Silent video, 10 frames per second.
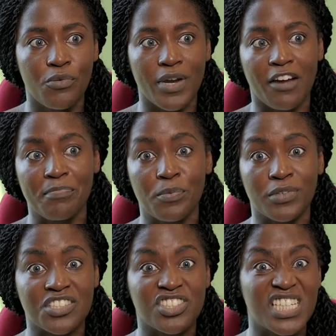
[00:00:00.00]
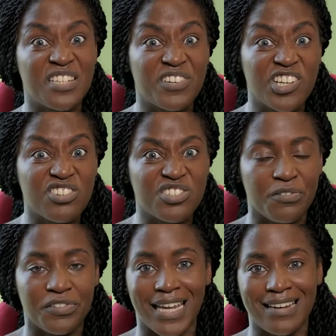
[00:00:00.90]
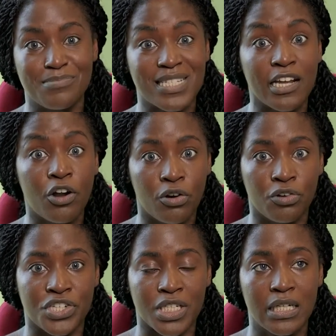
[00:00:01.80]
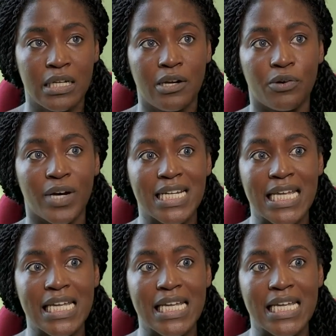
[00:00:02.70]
We have people that studied philosophy and psychology, right?